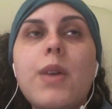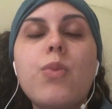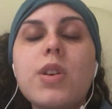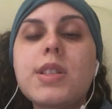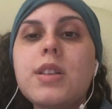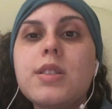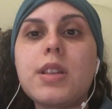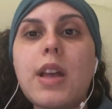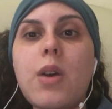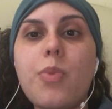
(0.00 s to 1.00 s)
it wasn't
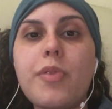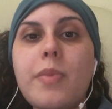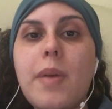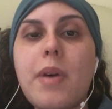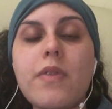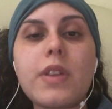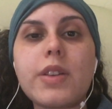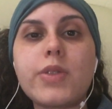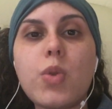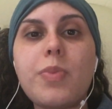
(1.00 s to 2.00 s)
until I opened my mouth and I
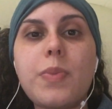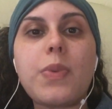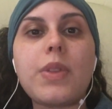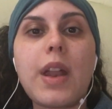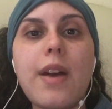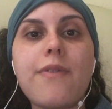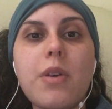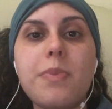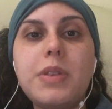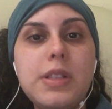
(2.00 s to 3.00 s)
told people that I
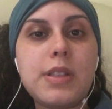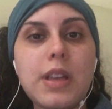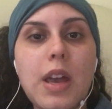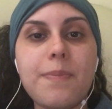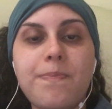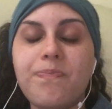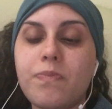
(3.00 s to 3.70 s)
felt peace again.